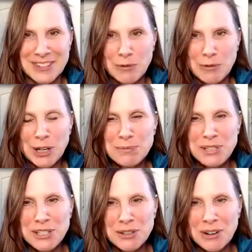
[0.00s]
Welcome
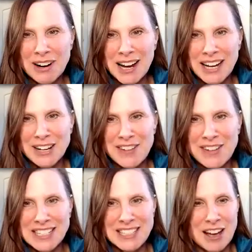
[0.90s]
to our
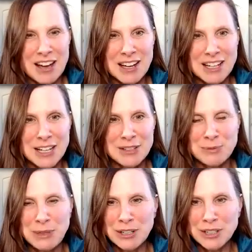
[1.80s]
Ayurveda talk as
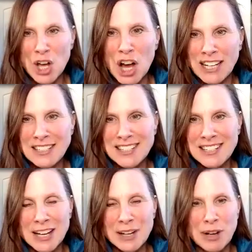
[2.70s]
we are talking
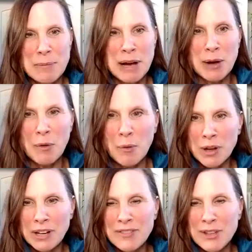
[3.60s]
tonight about
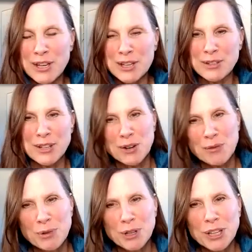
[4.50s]
one of the
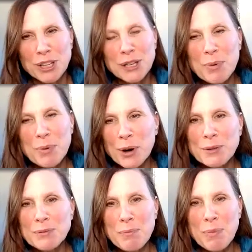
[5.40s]
really
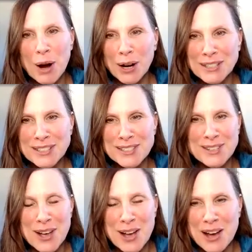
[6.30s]
important parts
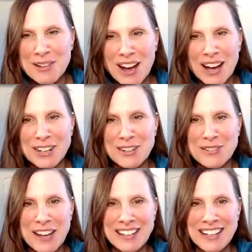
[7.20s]
of
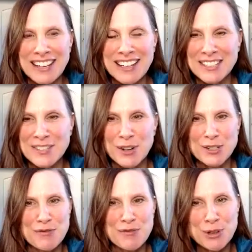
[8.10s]
Ayurveda as far
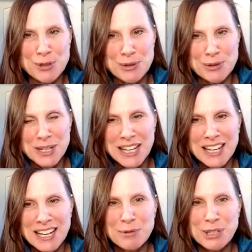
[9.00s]
as food,
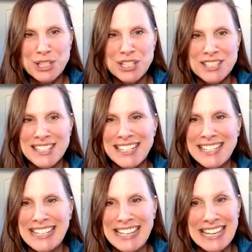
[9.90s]
which is
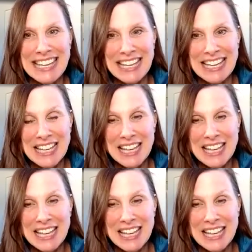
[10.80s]
ghee.